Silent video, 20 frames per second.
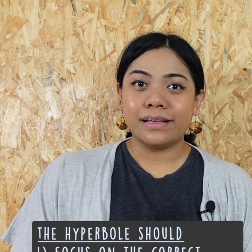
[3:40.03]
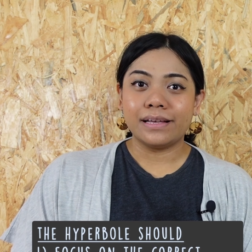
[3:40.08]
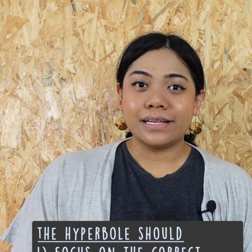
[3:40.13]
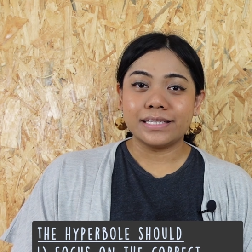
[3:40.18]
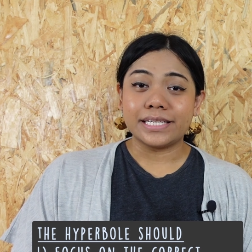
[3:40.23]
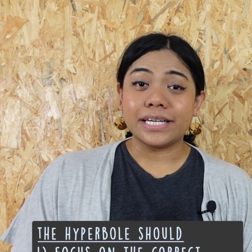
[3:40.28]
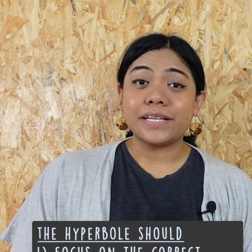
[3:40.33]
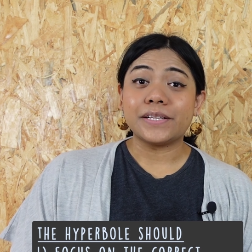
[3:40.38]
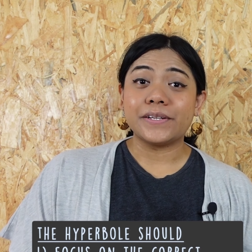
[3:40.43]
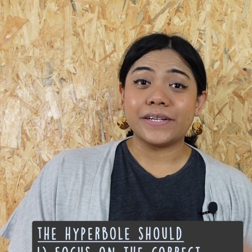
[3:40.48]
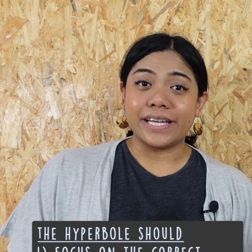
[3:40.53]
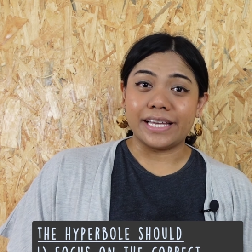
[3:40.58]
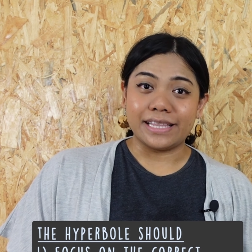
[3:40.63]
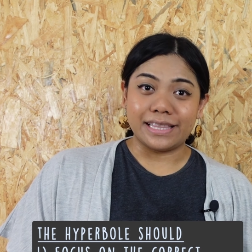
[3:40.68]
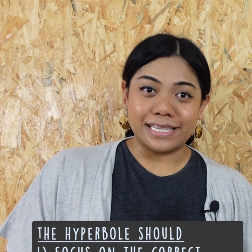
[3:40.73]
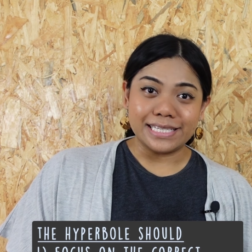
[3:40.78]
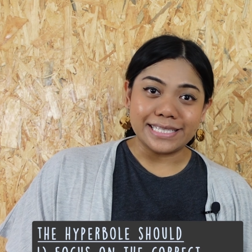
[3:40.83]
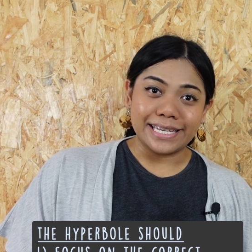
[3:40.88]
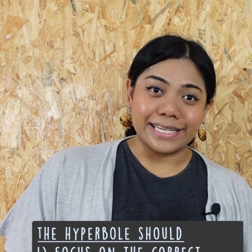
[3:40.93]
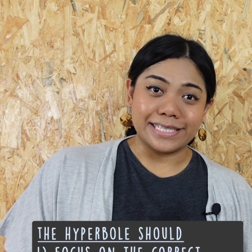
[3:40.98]
Take a look at
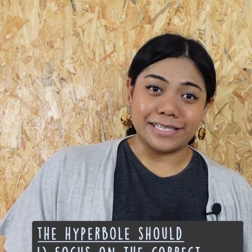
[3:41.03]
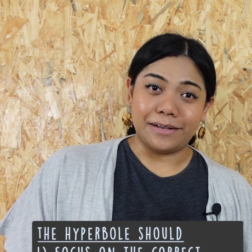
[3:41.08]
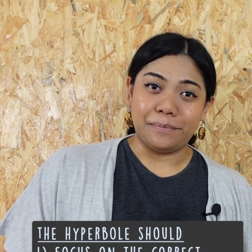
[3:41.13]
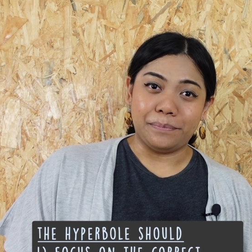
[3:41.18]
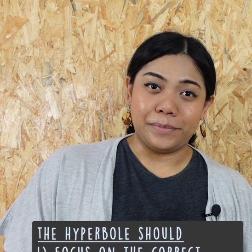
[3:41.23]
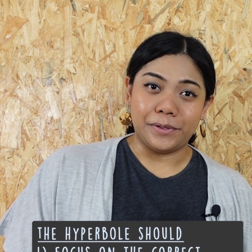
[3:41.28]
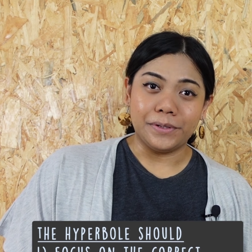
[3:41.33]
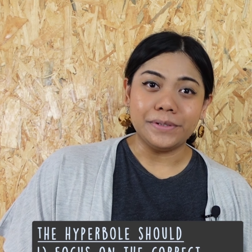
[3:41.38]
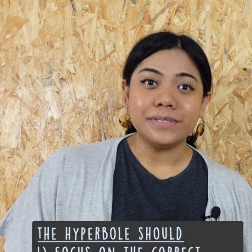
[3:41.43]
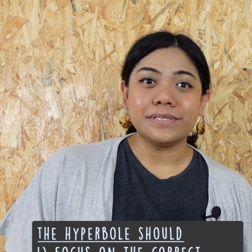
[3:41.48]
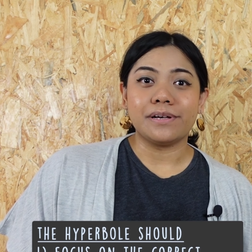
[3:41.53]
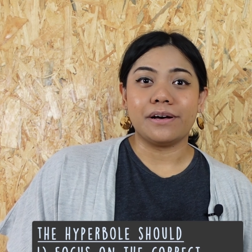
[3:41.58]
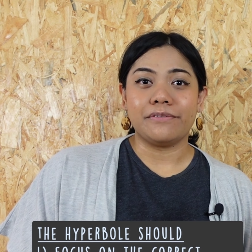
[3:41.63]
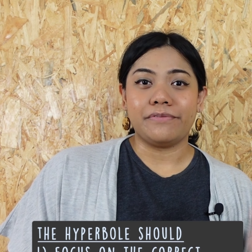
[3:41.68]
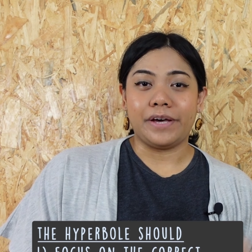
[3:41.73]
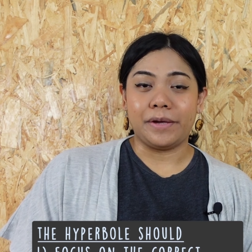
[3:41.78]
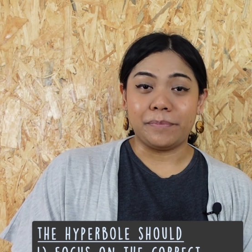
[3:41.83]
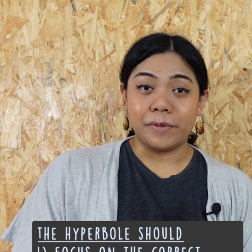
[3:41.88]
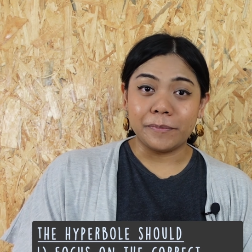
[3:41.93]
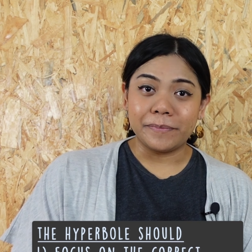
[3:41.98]
these examples of
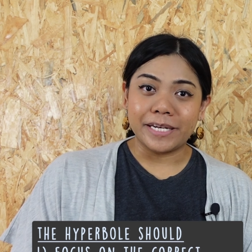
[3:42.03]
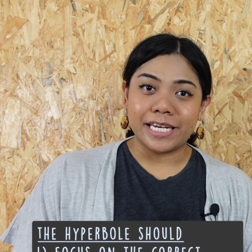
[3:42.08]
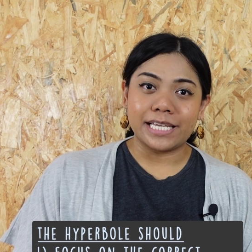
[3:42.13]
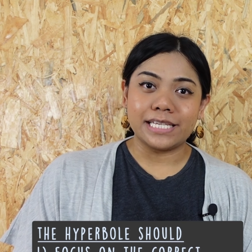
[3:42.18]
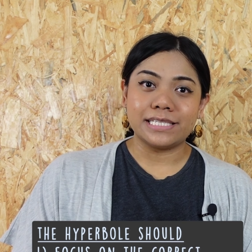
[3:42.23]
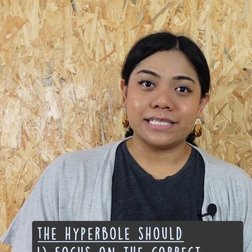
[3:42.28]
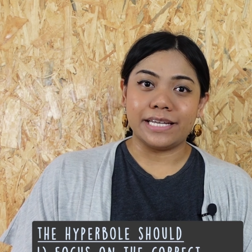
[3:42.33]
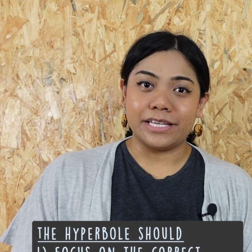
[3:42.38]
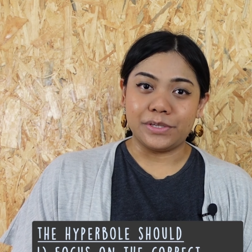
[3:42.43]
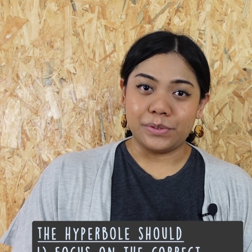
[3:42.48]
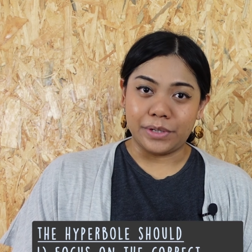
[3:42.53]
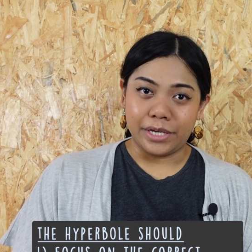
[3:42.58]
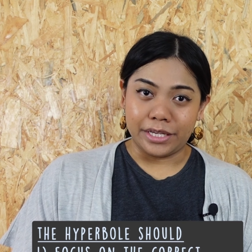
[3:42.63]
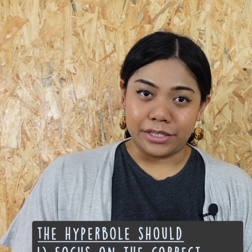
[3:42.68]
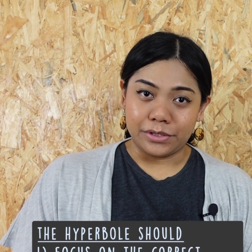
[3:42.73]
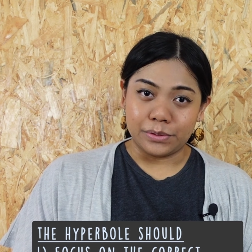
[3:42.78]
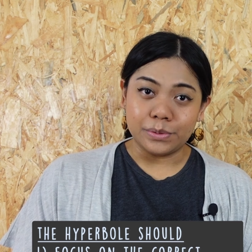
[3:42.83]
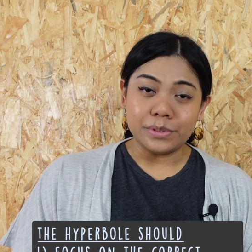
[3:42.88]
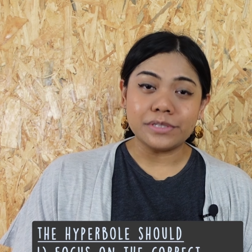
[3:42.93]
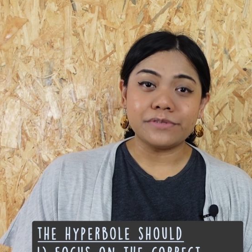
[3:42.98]
hyperboles that you
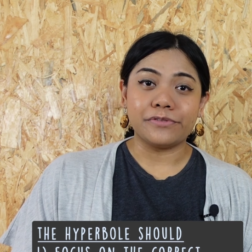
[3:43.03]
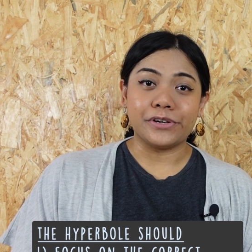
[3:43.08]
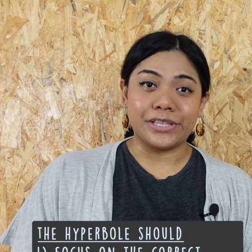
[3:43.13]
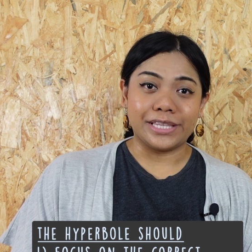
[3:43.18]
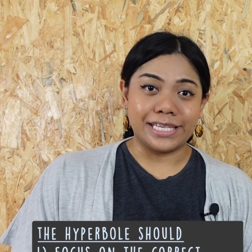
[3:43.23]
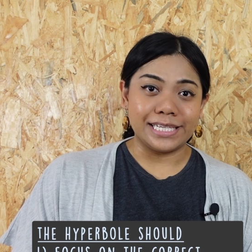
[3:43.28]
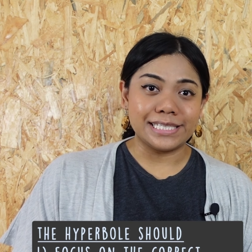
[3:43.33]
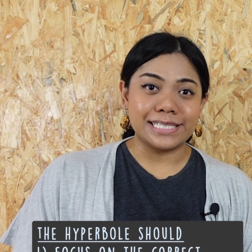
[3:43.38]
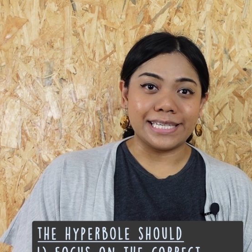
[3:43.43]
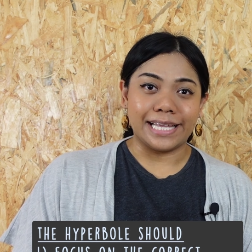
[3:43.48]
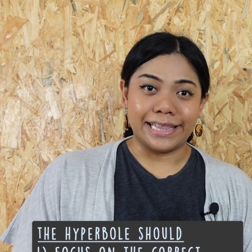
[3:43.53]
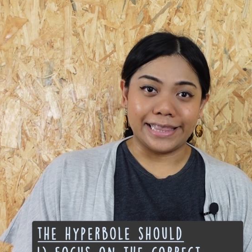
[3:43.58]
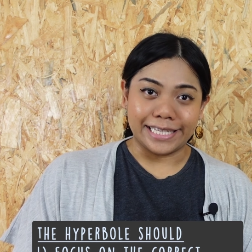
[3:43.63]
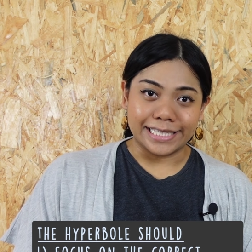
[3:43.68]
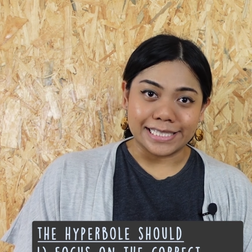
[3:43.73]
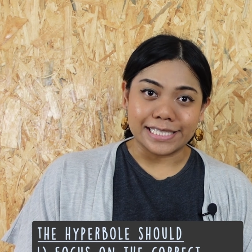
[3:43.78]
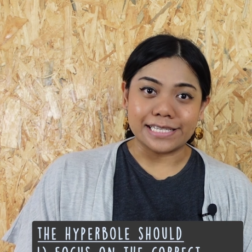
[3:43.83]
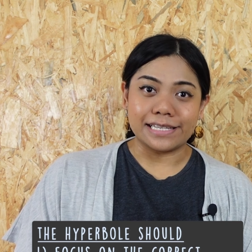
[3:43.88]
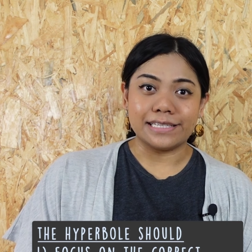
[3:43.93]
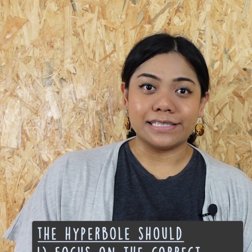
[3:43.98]
can use for these
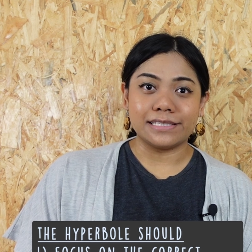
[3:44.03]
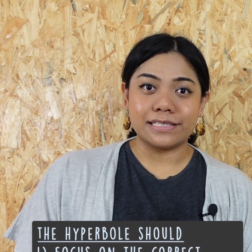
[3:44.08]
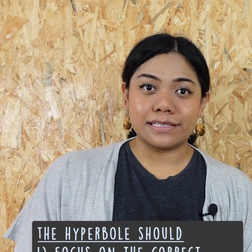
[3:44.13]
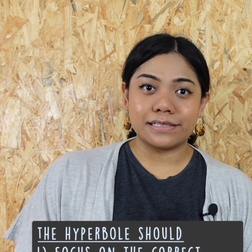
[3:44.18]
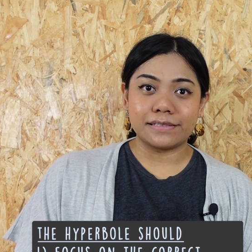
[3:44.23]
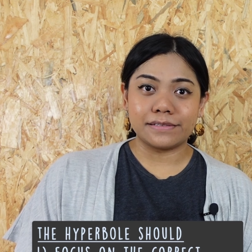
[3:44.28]
sentences.